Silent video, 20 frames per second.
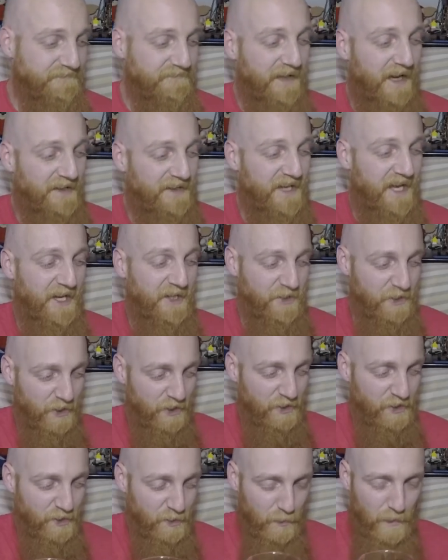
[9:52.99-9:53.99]
and then
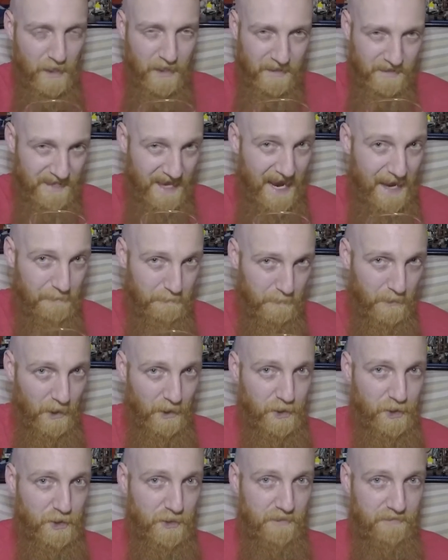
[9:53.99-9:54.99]
just drink that
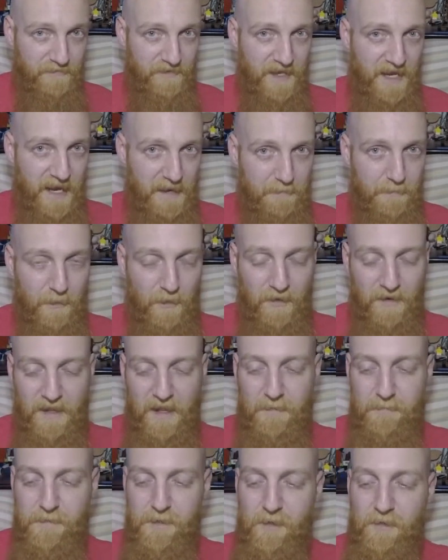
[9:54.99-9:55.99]
much of the end part of
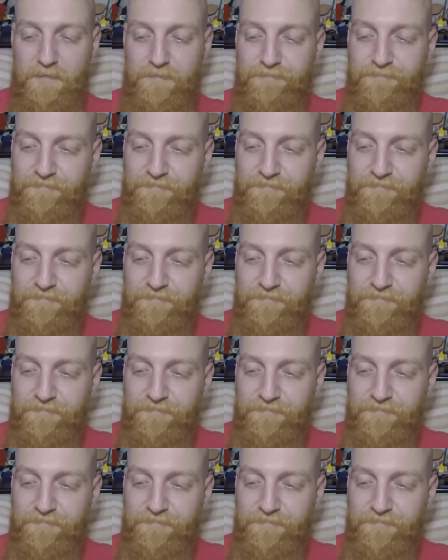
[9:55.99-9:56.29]
that beer.